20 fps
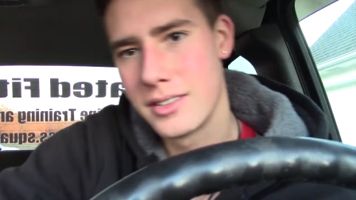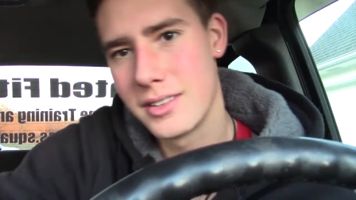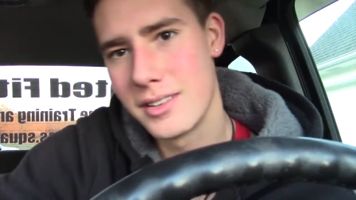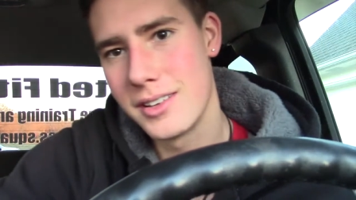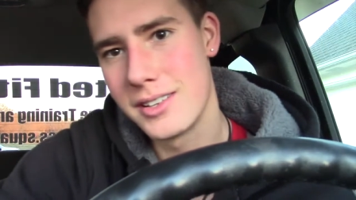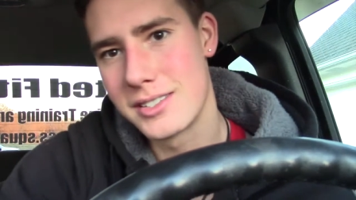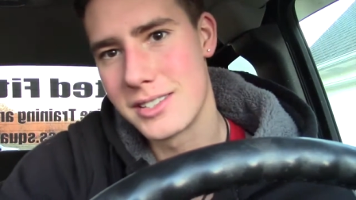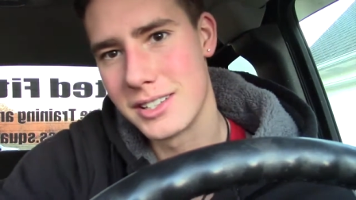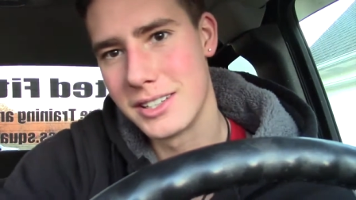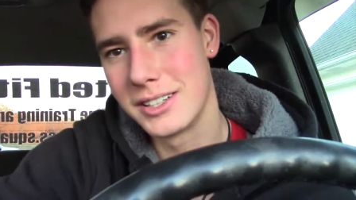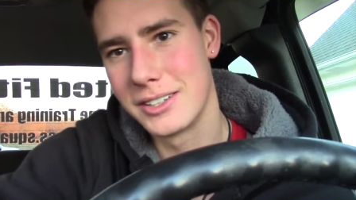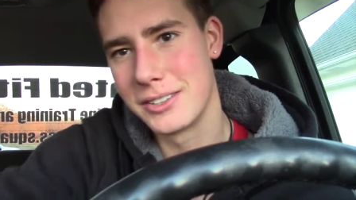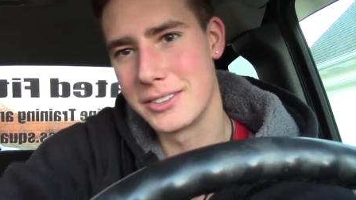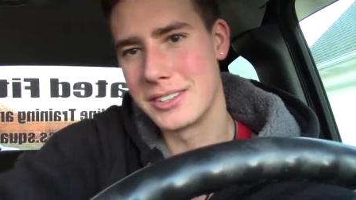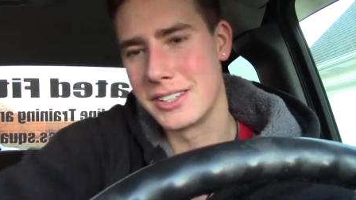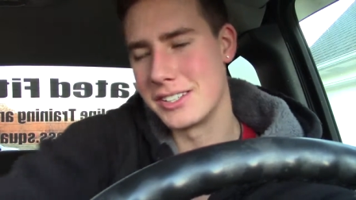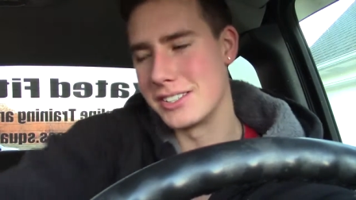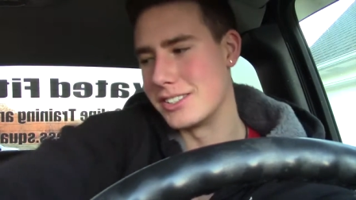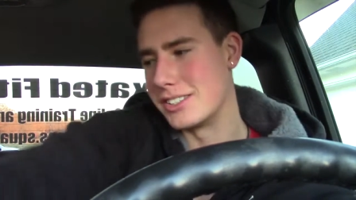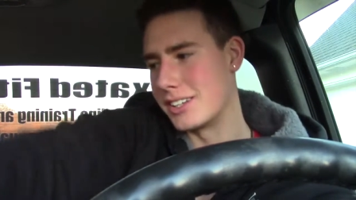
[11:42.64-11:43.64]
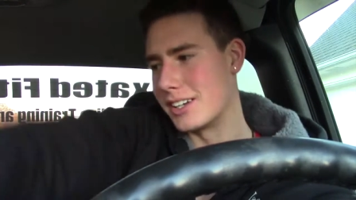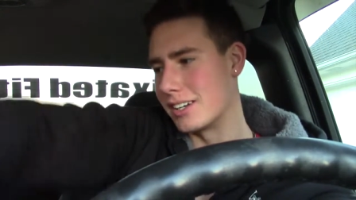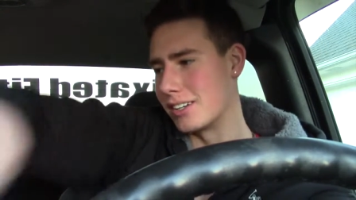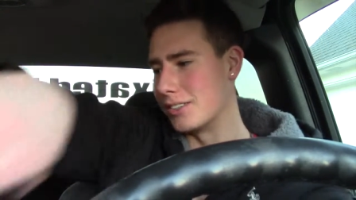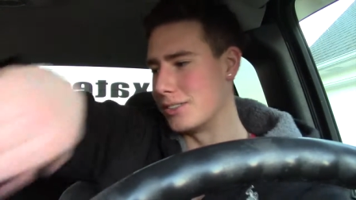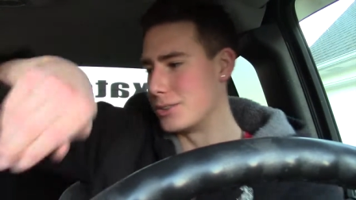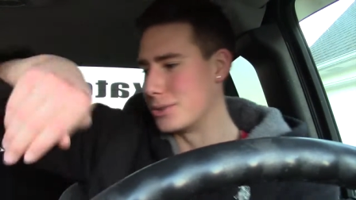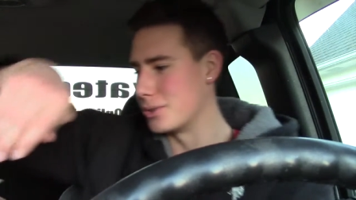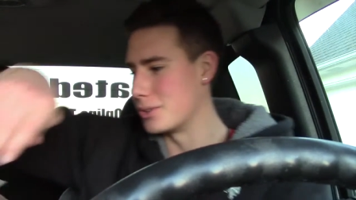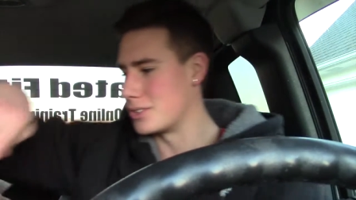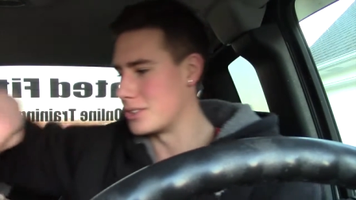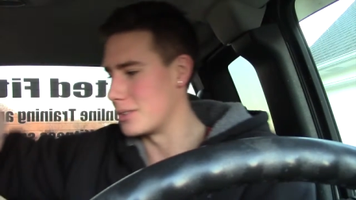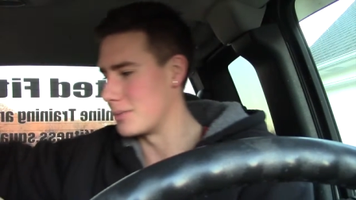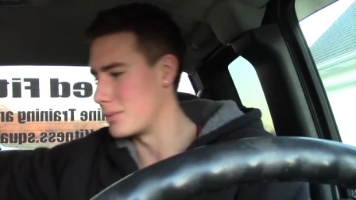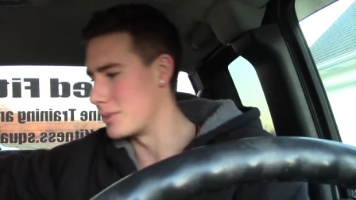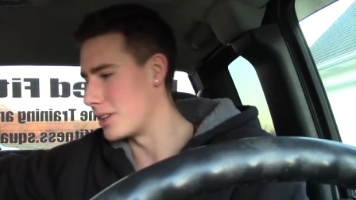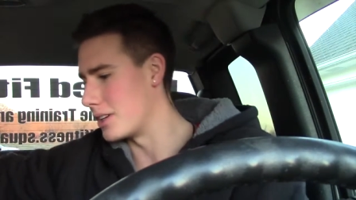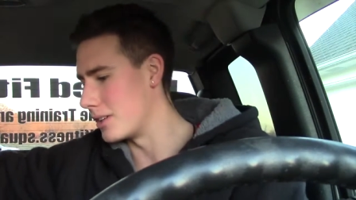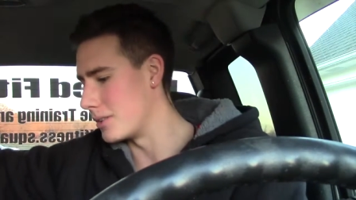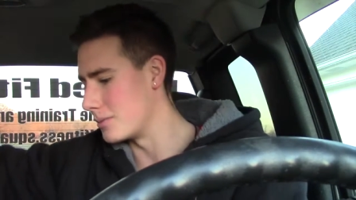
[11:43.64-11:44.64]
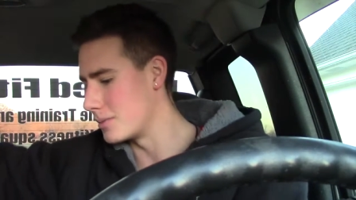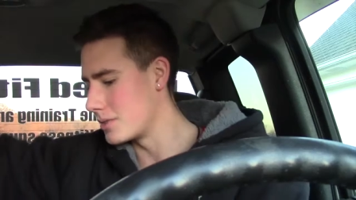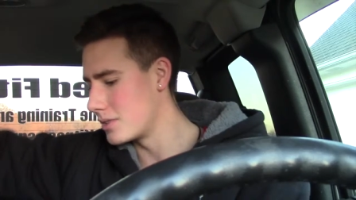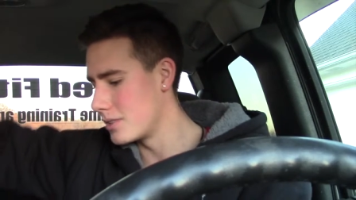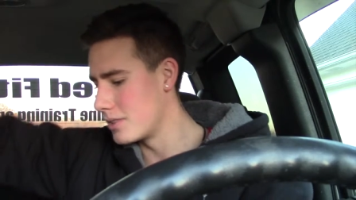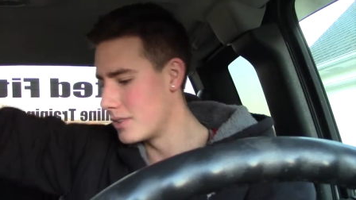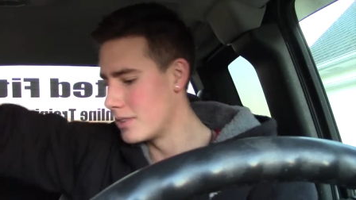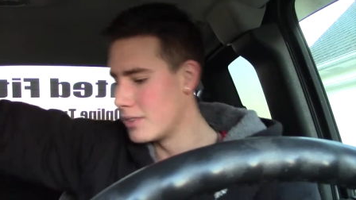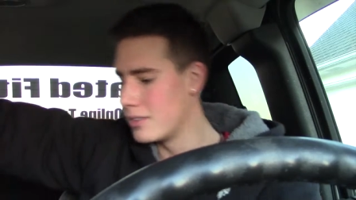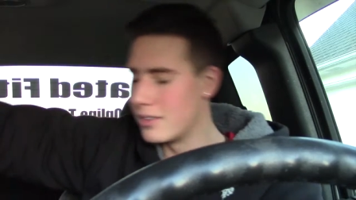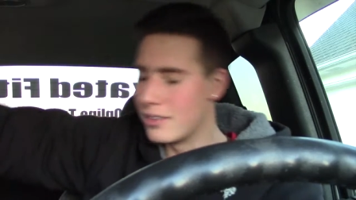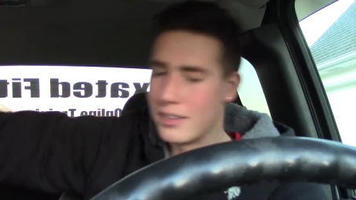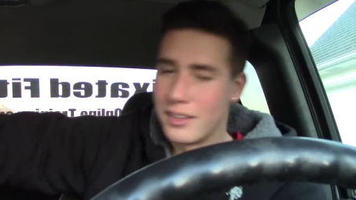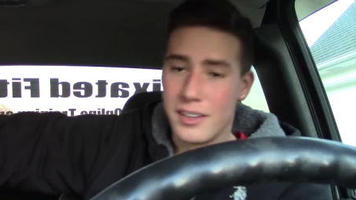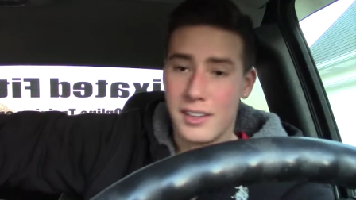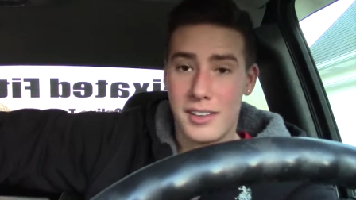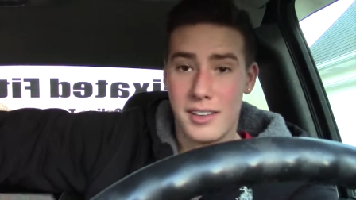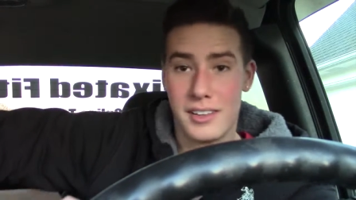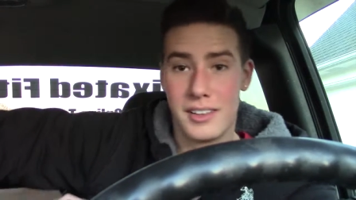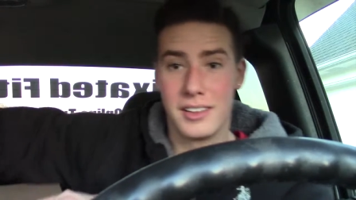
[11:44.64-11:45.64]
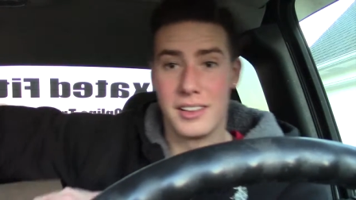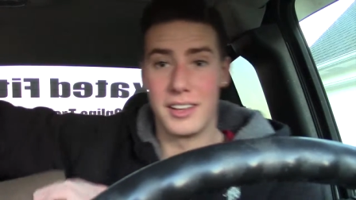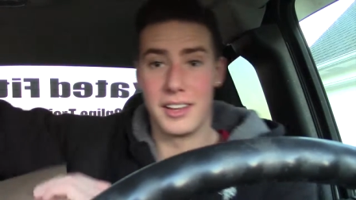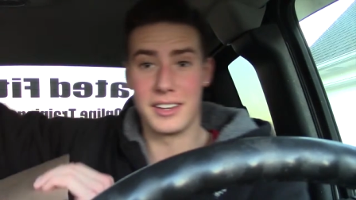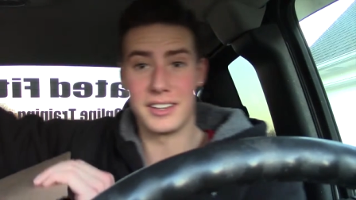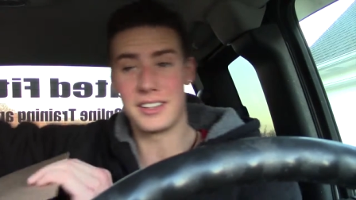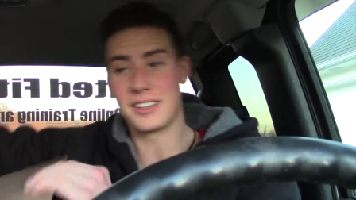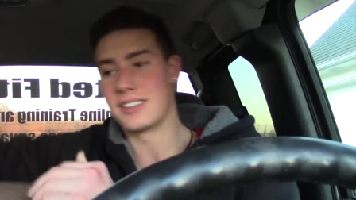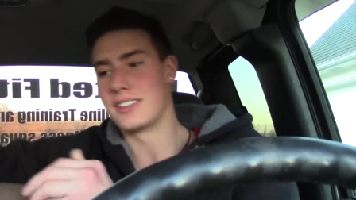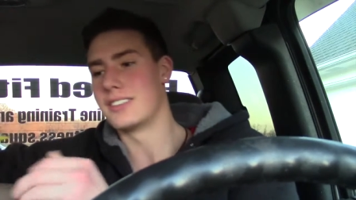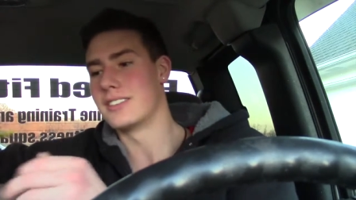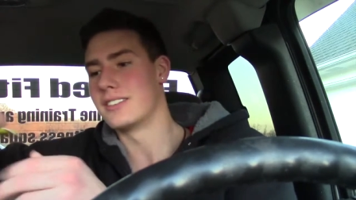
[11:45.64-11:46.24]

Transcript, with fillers: it's the little things you gotta enjoy sometimes. Like